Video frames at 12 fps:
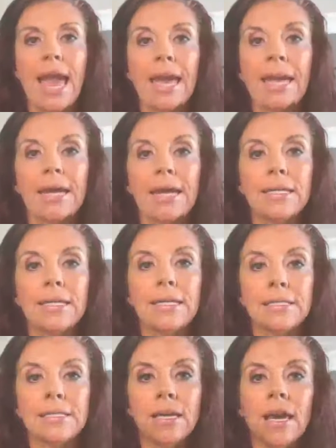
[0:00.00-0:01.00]

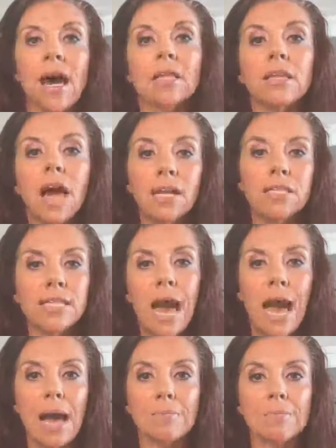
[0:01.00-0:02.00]
And a lot of
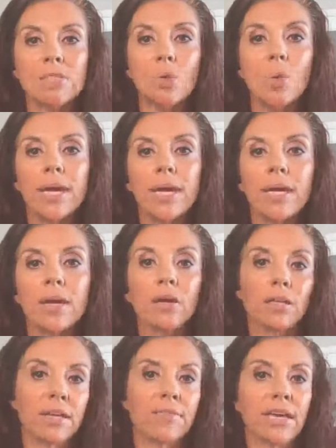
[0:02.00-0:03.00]
times we
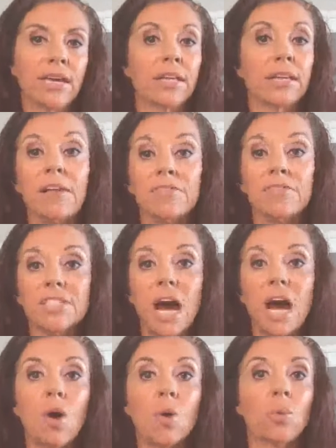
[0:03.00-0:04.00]
are living a
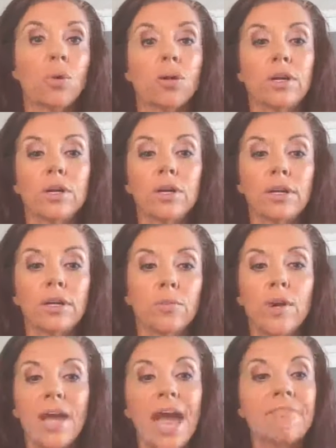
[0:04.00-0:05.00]
lifestyle where
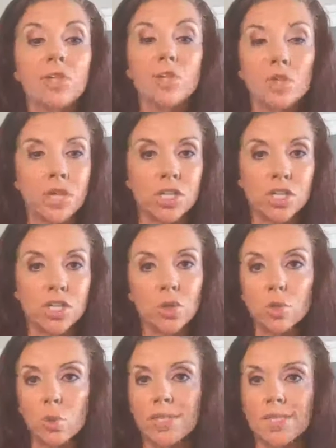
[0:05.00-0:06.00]
we have
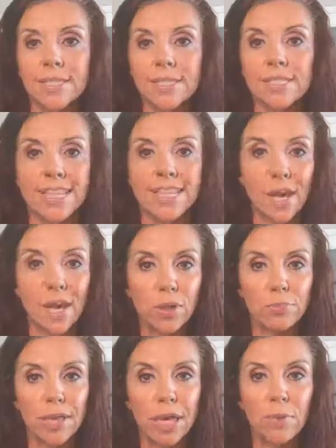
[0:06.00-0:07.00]
nutritional choices that go
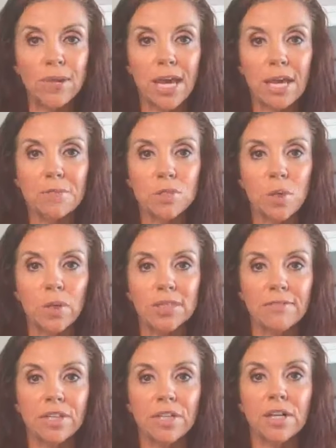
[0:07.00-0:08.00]
into play when it comes to our
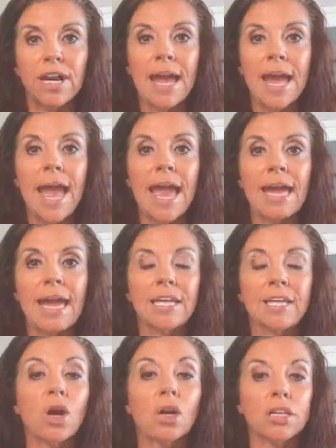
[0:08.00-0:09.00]
liver,
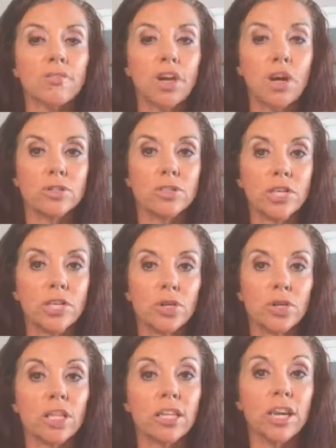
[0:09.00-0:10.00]
and our liver goes
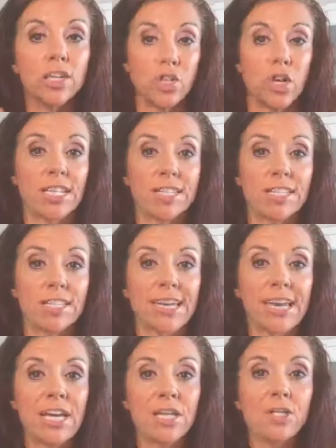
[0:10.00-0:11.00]
under a lot of
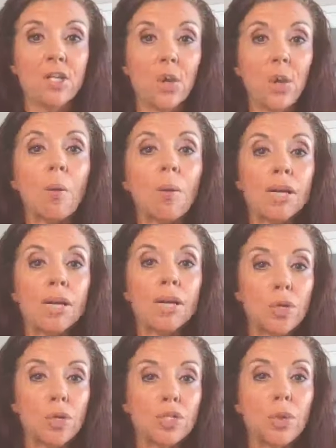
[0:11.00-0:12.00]
stress. So I want to
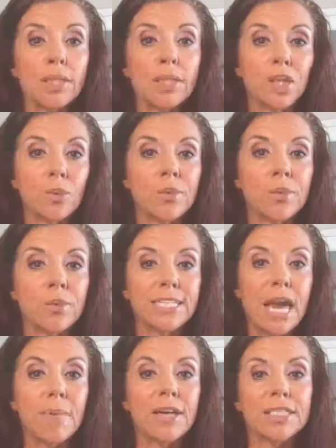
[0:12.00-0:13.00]
talk to you a little bit
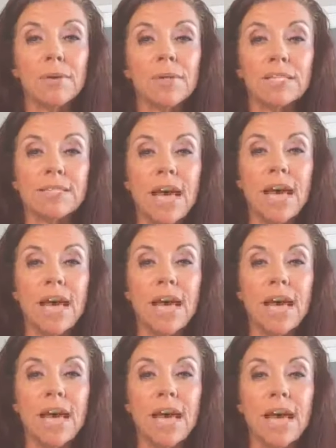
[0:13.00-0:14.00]
today about some of the signs
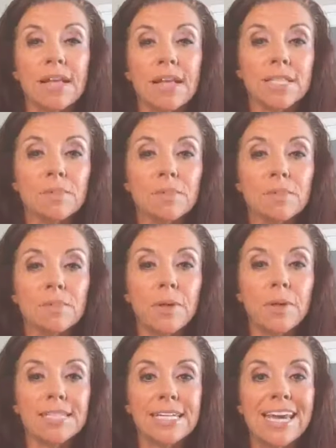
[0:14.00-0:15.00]
that you may be
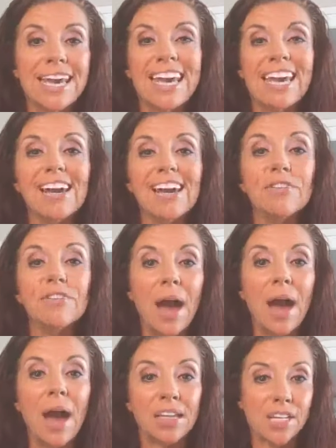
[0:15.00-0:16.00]
experiencing if you
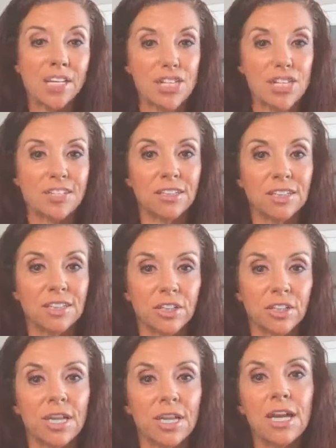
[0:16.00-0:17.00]
have a congested
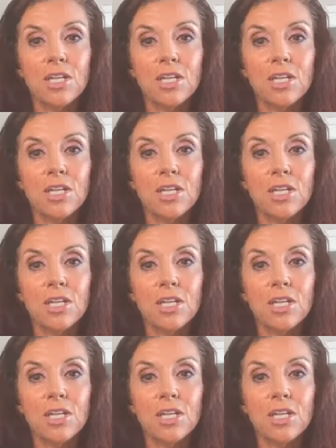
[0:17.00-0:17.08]
liver.